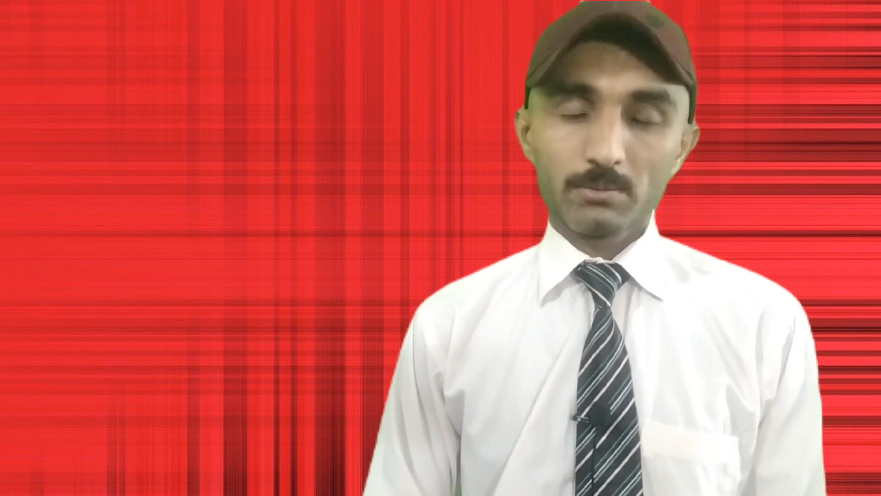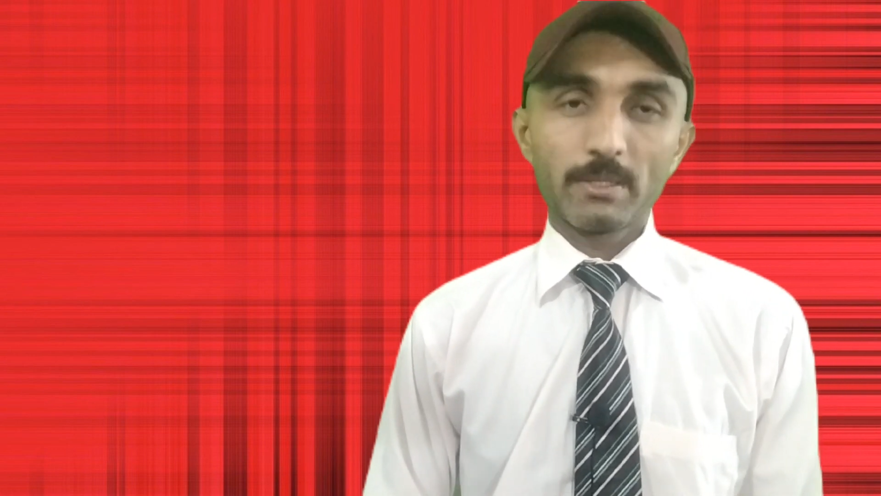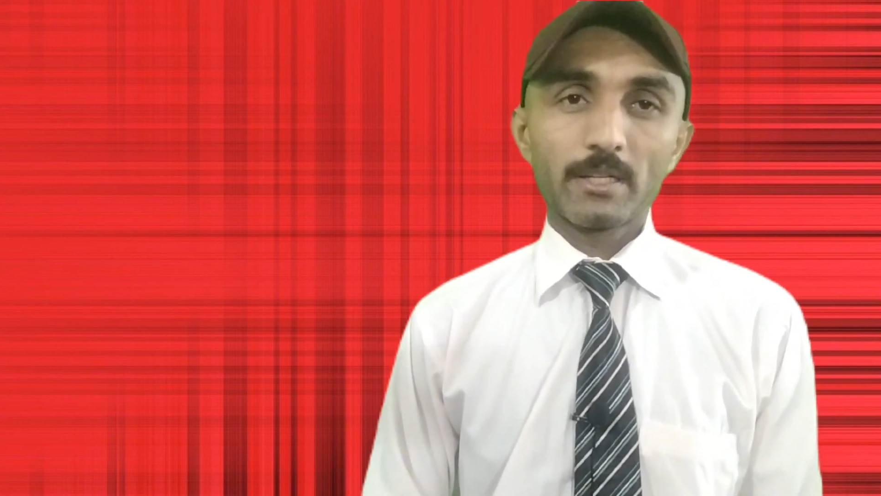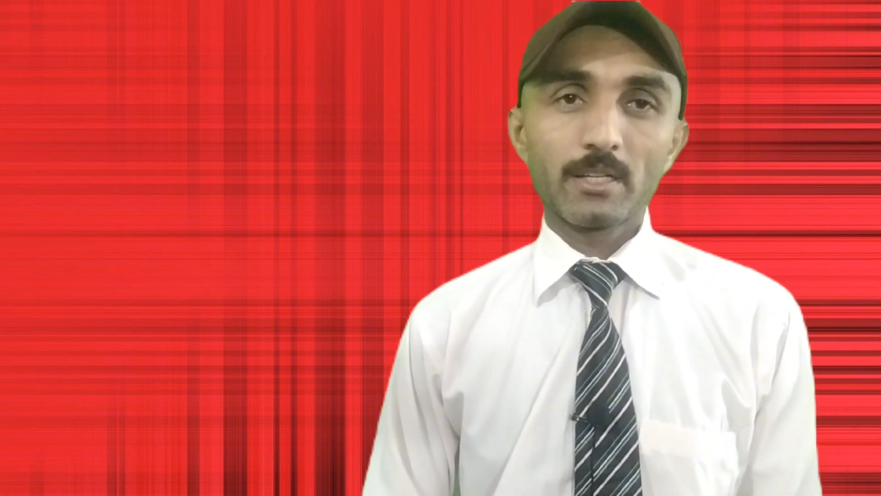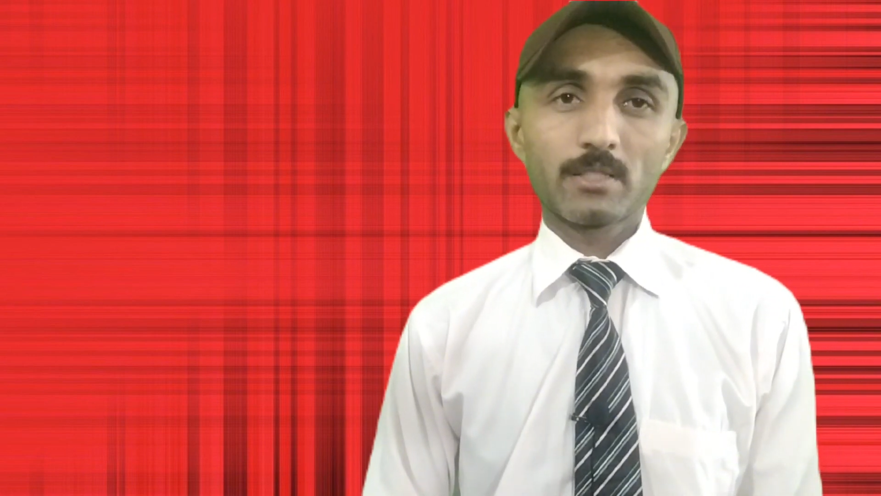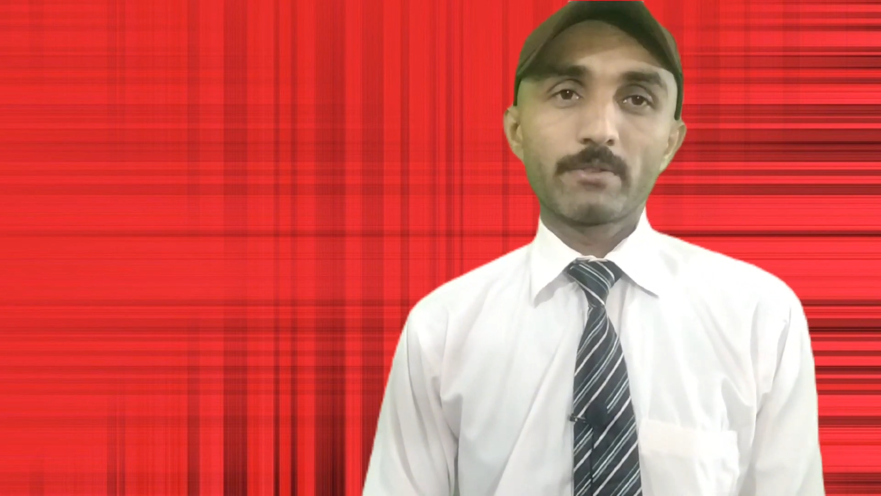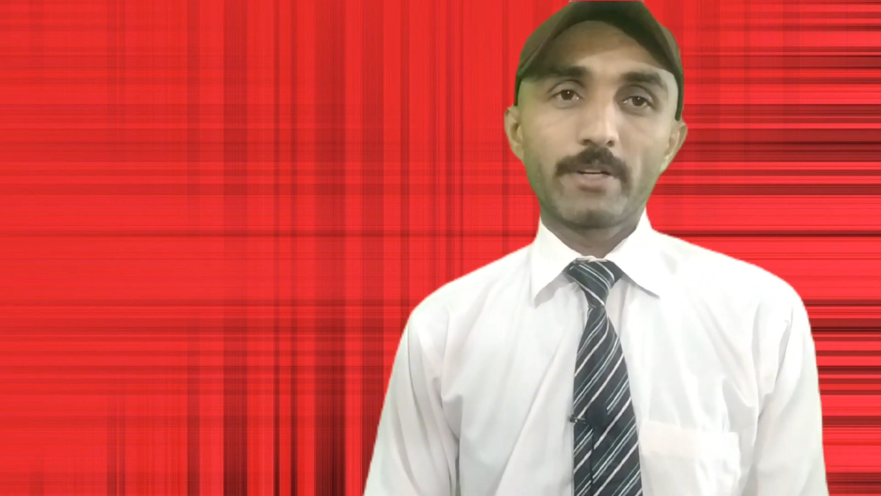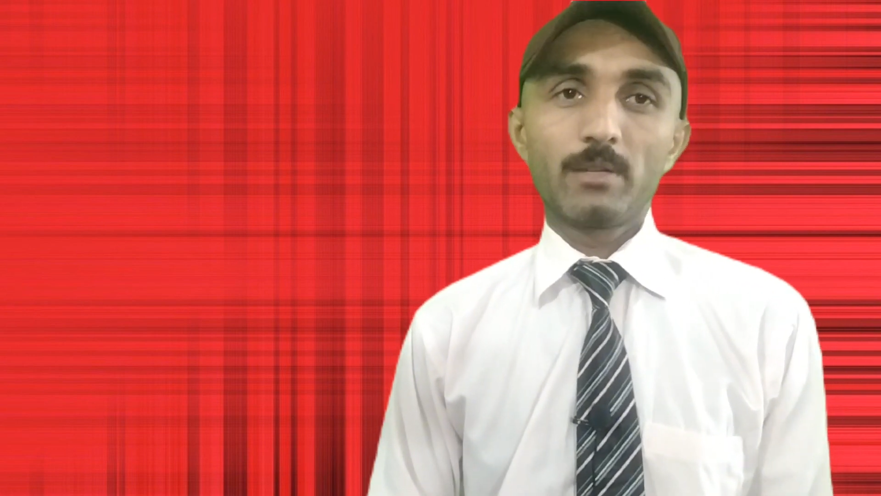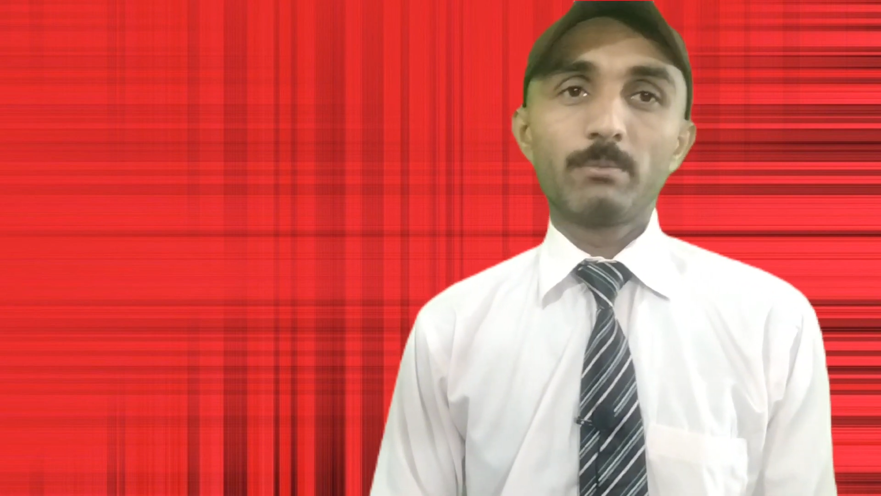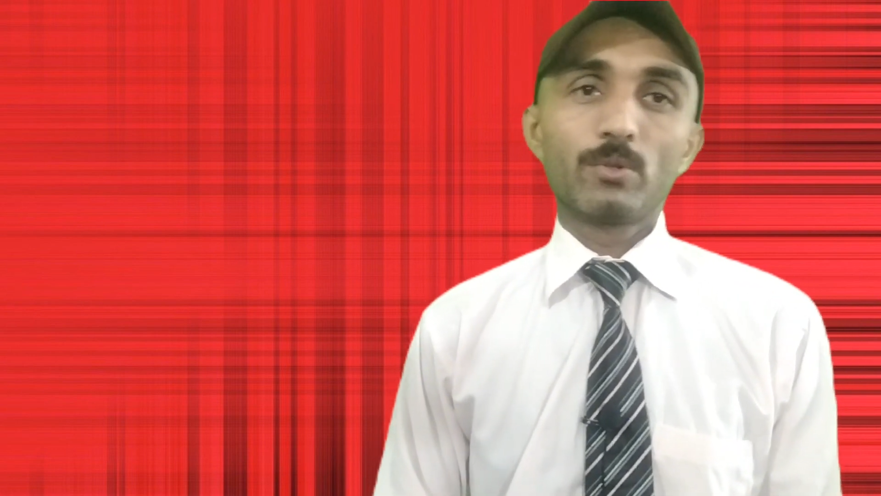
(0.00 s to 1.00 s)
speaking is
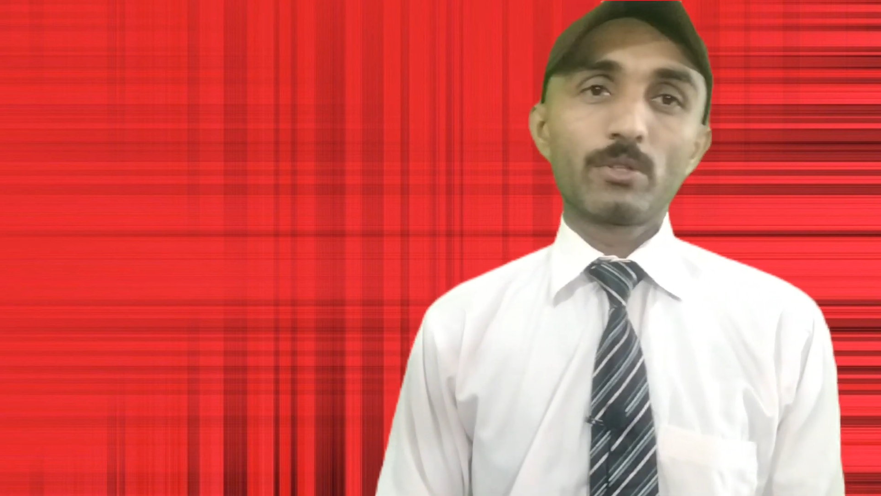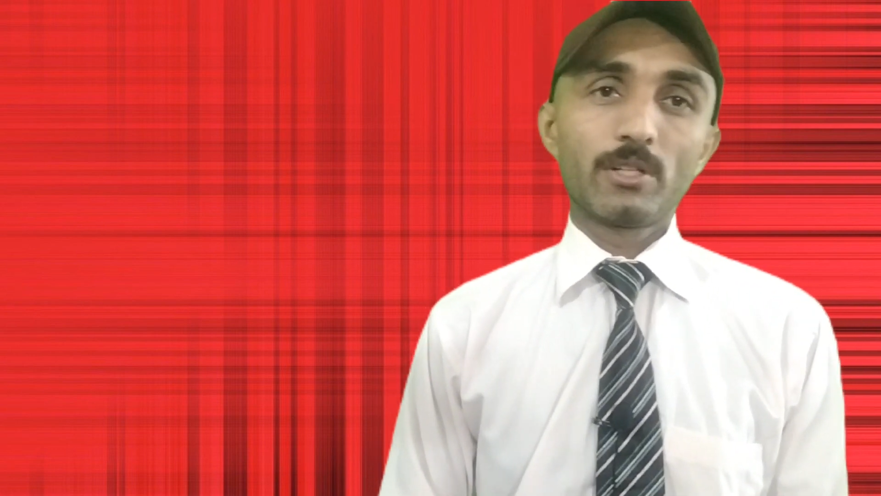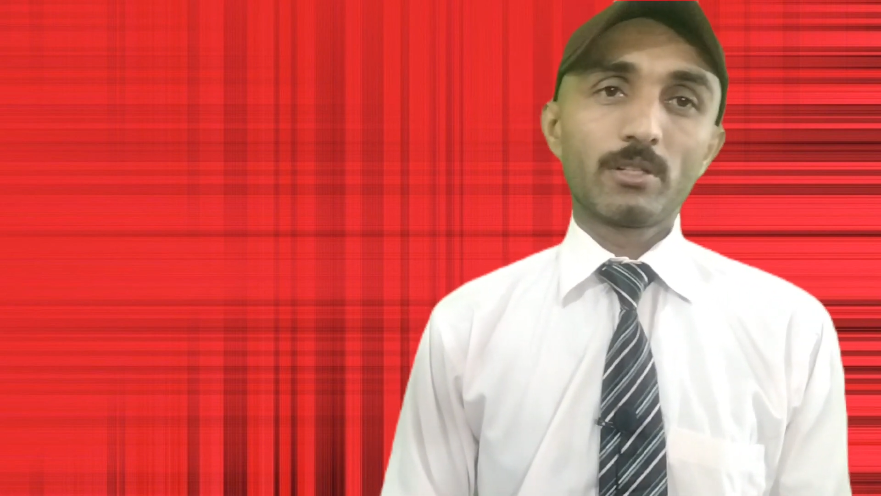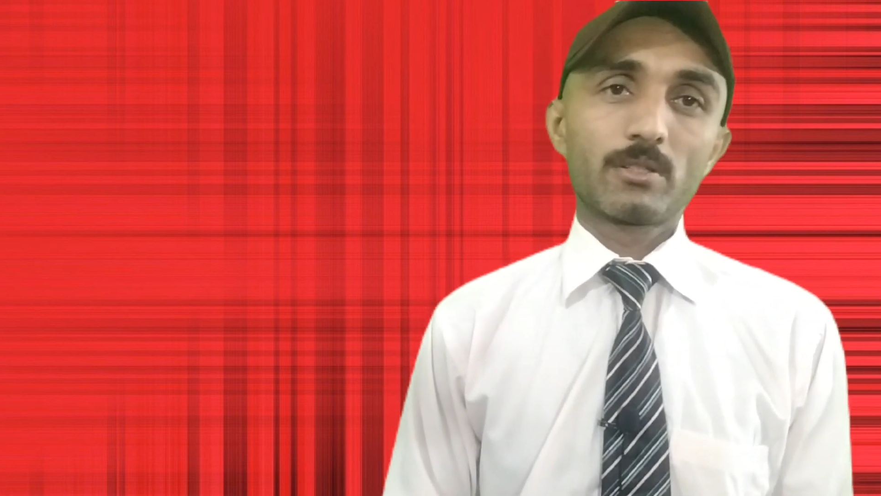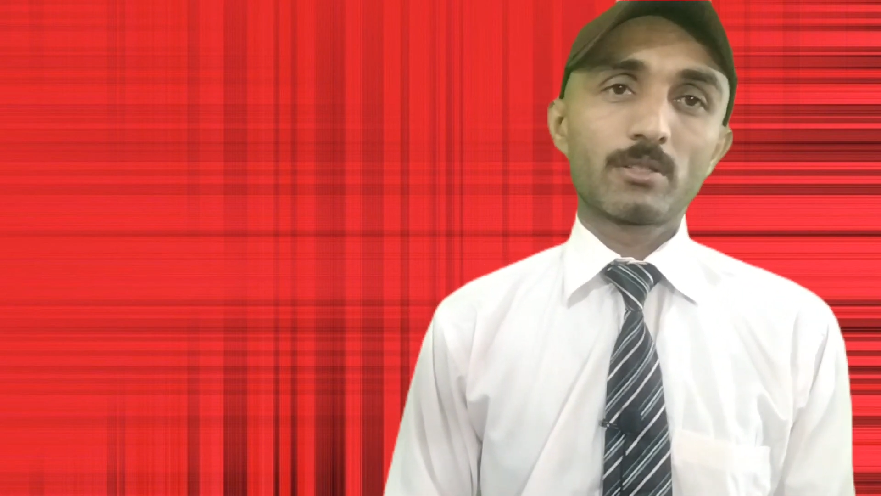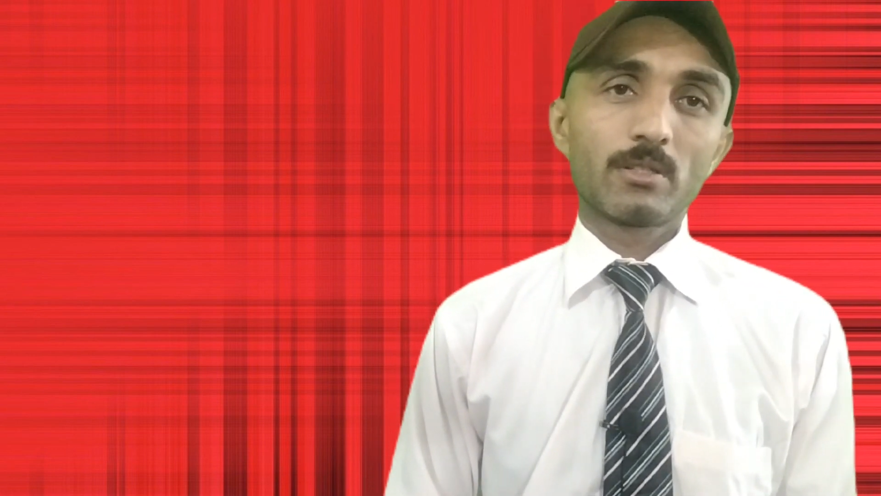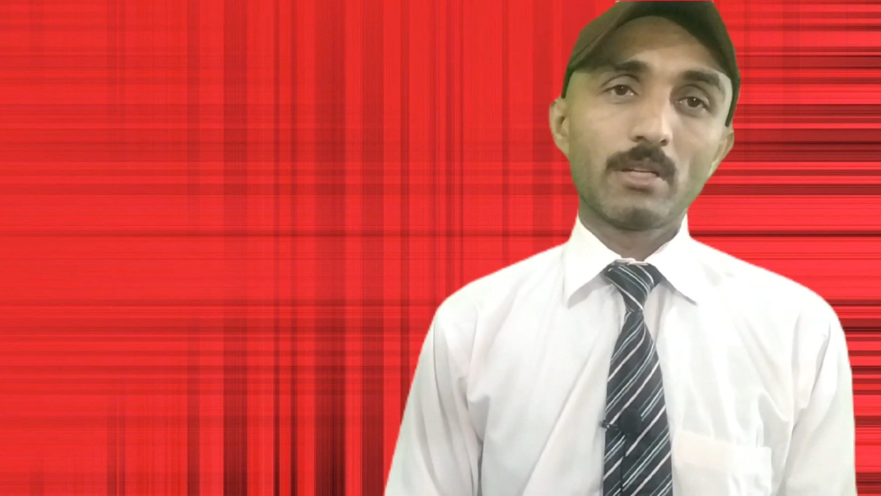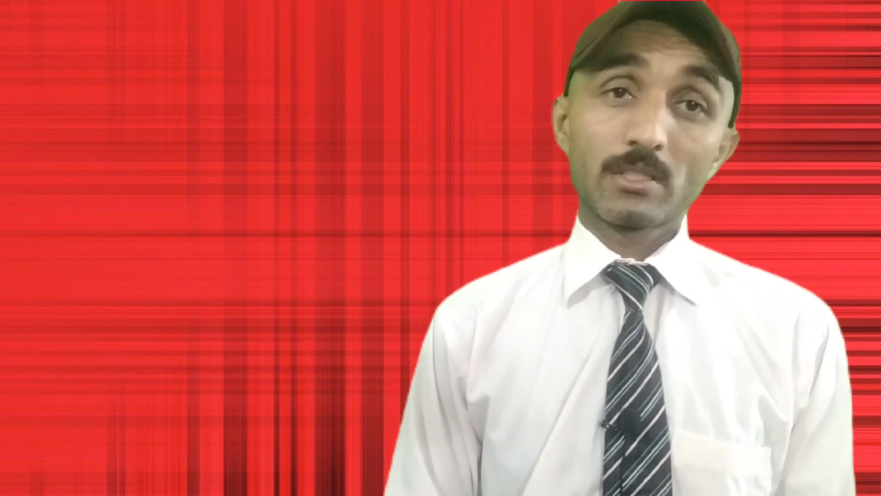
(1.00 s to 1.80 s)
very important